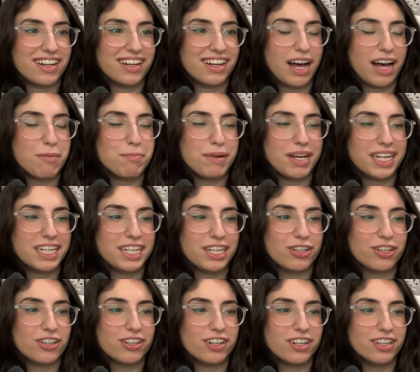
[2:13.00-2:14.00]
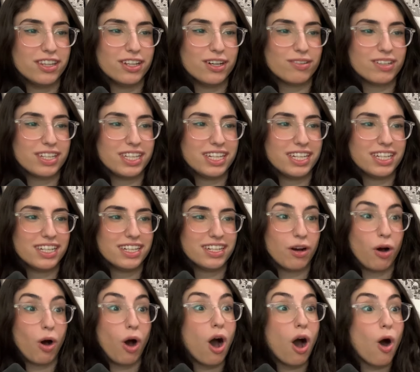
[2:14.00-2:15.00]
I bet he could, low-key.
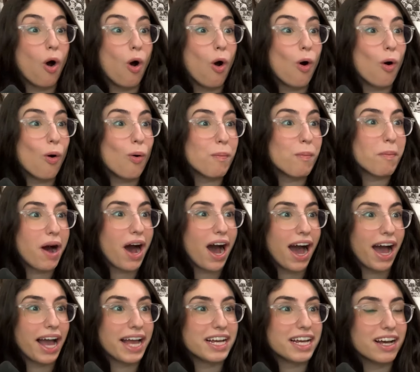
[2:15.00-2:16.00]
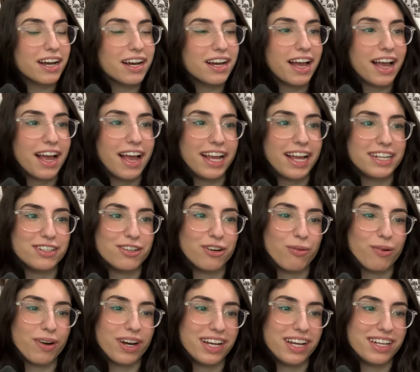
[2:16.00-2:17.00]
Oh, my. Ain't no way.